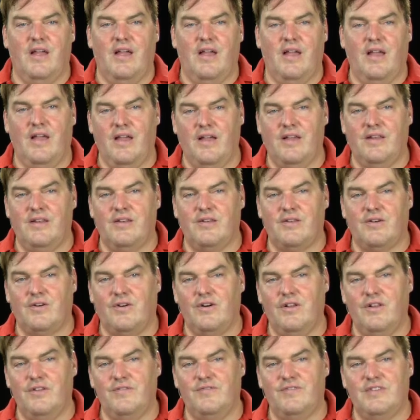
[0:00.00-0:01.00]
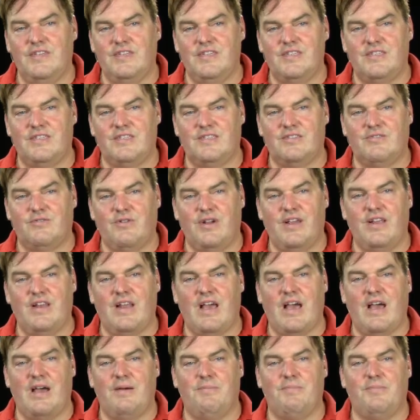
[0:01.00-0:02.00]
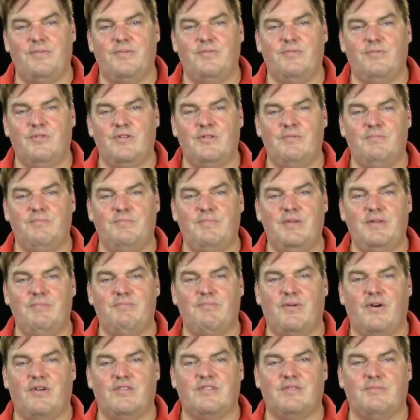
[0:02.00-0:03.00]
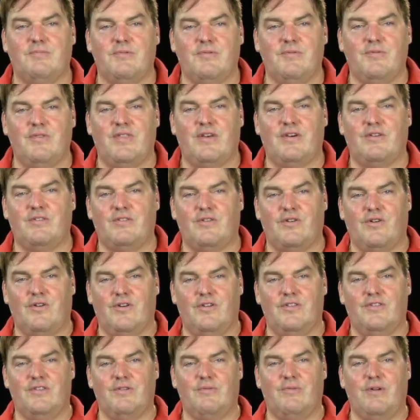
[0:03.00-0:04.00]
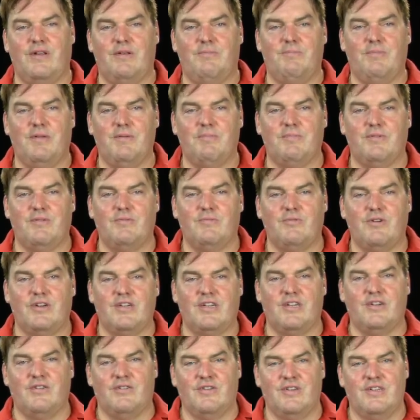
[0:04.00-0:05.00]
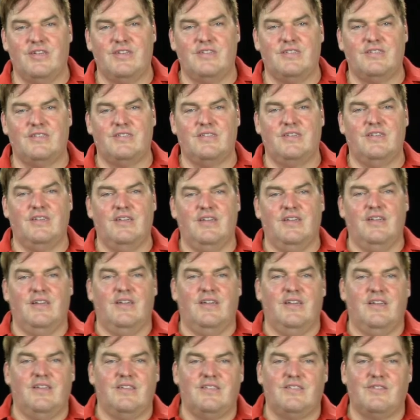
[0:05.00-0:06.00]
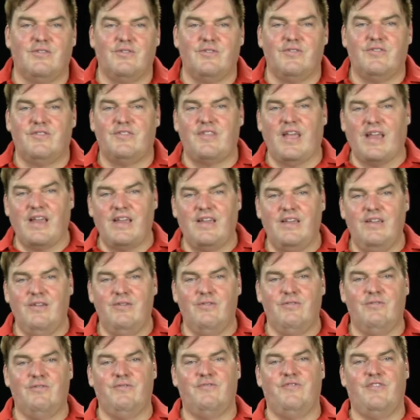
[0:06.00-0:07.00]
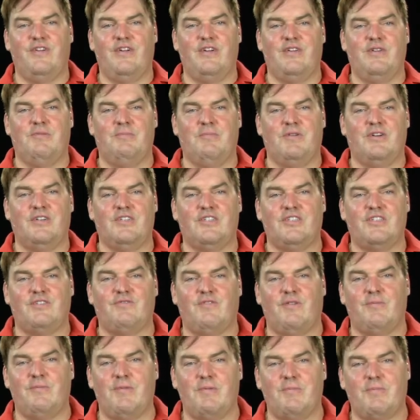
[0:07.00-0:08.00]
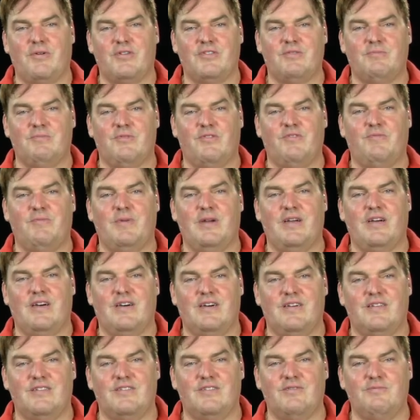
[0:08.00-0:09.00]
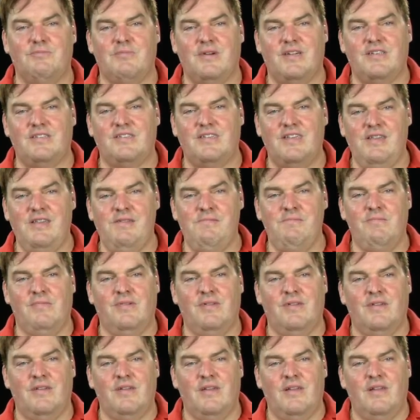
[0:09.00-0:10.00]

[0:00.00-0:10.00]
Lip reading: and all of this great app wouldn't be possible without all the great people working on it. So thank you very much from the bottom of my heart to my team.